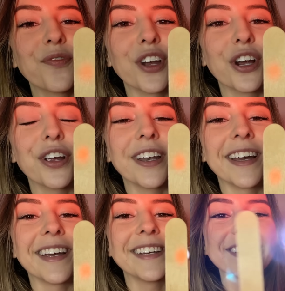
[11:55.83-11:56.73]
Very
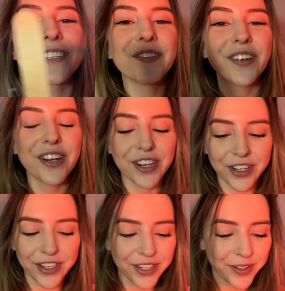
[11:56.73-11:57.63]
nice. Very
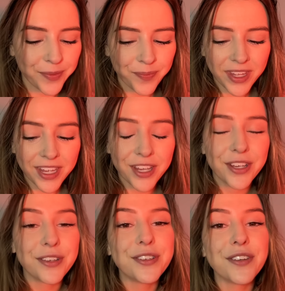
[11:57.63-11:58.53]
good.
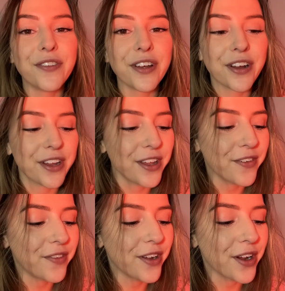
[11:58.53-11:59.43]
You did very,
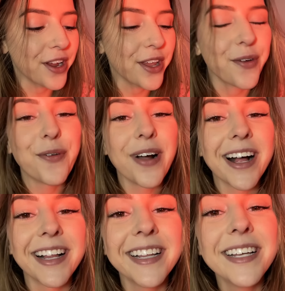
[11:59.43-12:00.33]
very
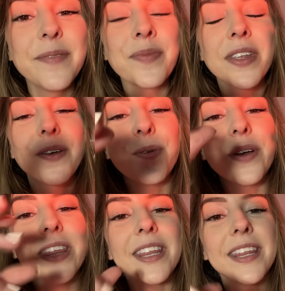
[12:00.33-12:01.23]
well
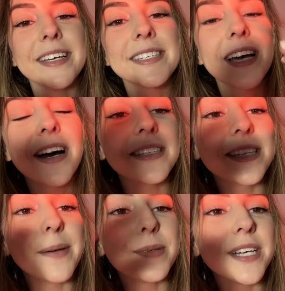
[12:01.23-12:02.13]
with this
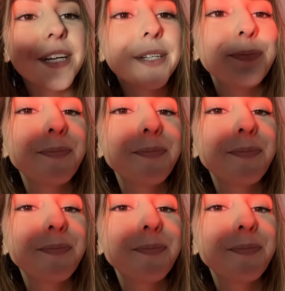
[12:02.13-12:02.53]
concept here.